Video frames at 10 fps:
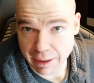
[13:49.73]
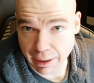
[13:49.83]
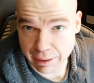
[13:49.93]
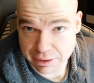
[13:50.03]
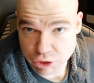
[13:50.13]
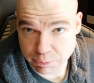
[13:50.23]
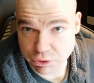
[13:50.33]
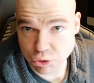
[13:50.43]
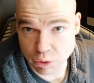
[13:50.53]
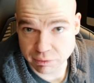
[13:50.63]
a customer
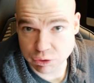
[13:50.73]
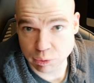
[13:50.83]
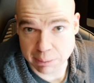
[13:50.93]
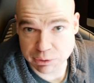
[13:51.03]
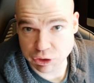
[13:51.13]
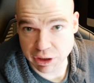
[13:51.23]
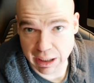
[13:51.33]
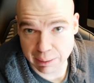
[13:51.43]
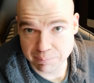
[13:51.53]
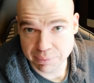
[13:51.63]
service rep's
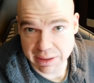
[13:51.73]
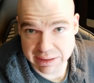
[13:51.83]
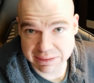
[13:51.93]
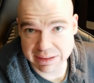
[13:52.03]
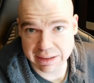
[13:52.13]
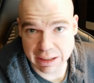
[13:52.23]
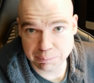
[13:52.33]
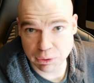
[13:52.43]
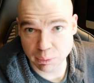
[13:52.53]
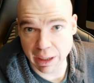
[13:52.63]
job is to keep
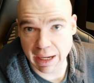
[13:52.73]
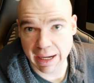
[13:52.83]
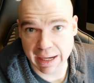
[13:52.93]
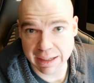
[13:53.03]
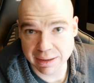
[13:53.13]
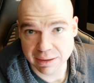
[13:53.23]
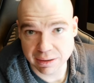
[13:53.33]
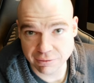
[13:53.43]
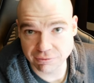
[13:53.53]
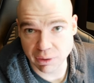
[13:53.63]
you on
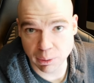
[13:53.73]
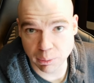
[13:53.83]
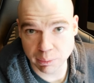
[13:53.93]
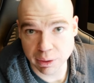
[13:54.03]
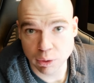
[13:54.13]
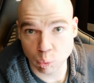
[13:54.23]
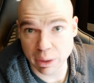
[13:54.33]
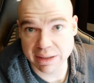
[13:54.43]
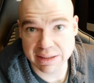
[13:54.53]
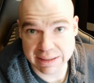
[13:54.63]
the phone
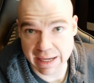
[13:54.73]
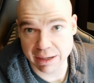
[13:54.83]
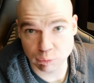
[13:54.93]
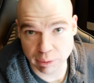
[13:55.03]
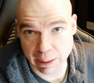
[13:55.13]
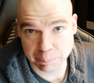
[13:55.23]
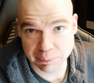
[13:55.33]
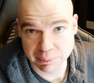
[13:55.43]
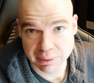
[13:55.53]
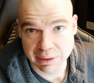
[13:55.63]
with that rep.
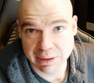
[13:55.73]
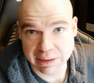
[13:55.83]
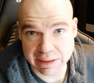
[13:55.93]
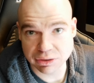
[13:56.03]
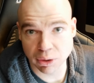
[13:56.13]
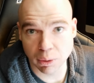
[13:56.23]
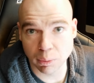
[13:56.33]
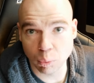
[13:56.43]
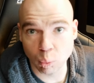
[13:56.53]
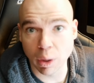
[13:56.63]
They don't
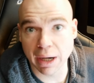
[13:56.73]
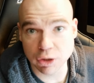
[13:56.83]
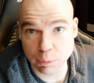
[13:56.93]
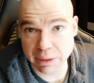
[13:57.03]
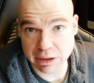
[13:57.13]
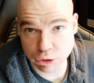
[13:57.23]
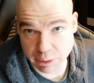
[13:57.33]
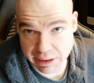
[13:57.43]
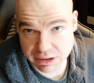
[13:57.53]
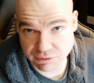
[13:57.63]
want you being
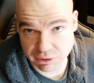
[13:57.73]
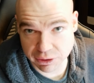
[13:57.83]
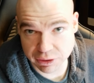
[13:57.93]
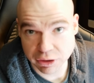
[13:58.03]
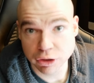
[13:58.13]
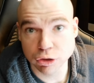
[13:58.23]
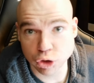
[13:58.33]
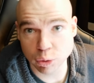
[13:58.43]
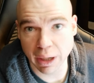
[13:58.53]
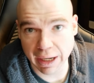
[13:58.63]
transferred
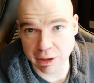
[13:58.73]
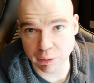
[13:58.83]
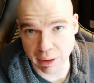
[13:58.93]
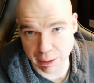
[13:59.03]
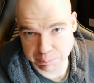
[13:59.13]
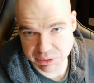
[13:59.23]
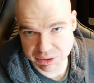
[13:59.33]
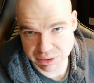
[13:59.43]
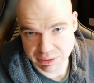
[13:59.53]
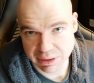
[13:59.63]
to higher
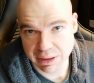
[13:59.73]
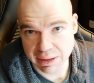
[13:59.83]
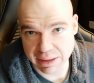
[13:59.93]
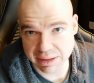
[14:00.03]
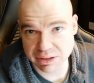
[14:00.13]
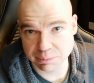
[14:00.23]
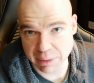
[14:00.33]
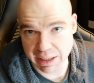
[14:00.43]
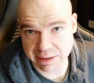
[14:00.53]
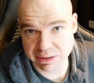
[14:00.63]
ups. This
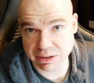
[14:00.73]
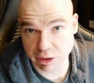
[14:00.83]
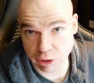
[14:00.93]
makes the